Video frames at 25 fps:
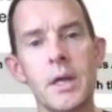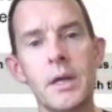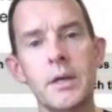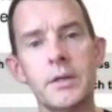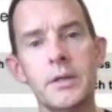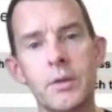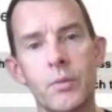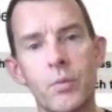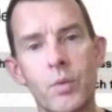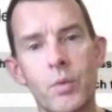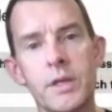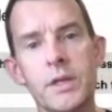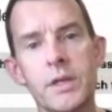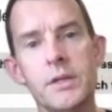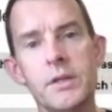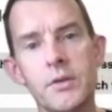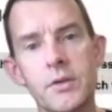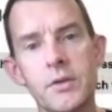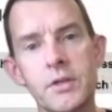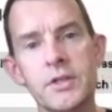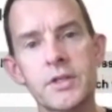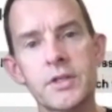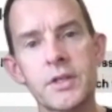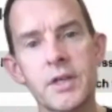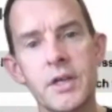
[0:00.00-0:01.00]
So when you do
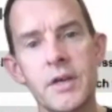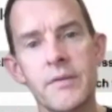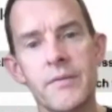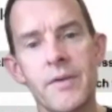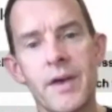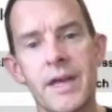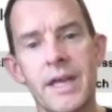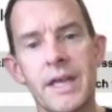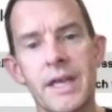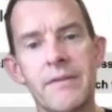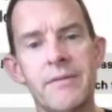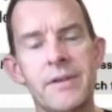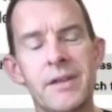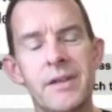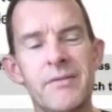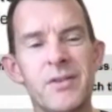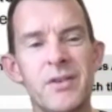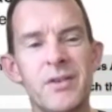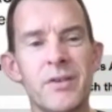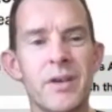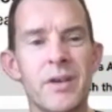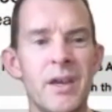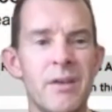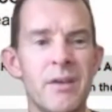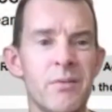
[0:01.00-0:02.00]
the survey, even if
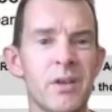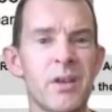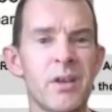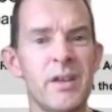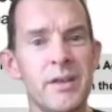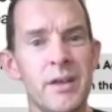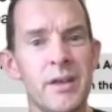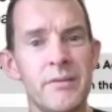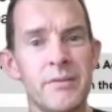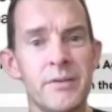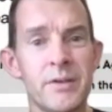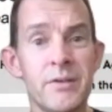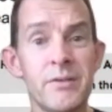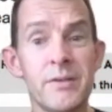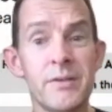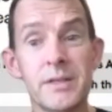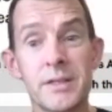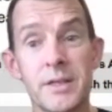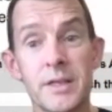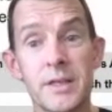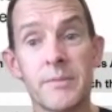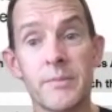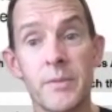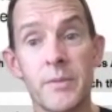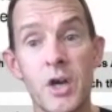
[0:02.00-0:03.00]
you're going, well, I don't do this
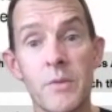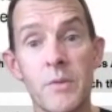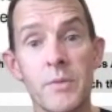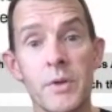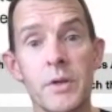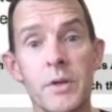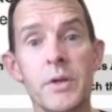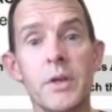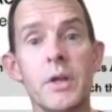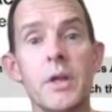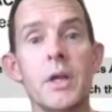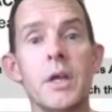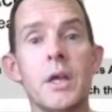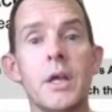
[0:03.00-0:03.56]
at the moment,